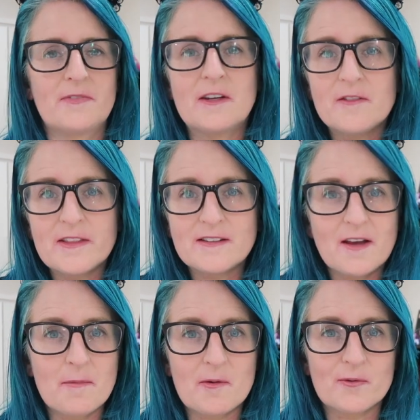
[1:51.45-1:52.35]
Given the
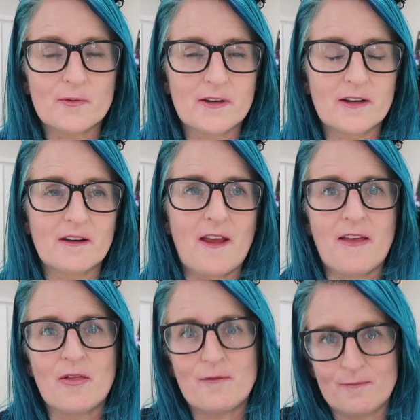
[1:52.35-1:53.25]
time that was written
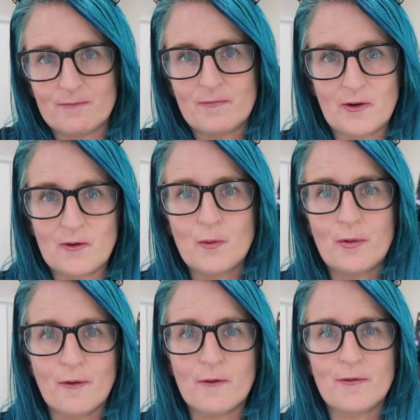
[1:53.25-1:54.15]
and the
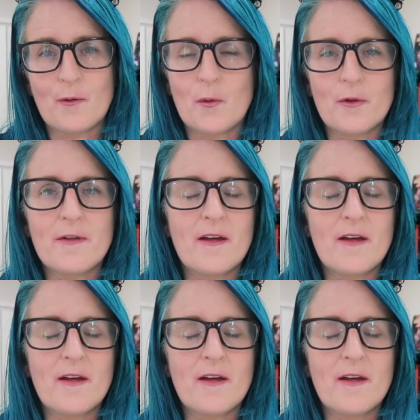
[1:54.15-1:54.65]
youth of the author.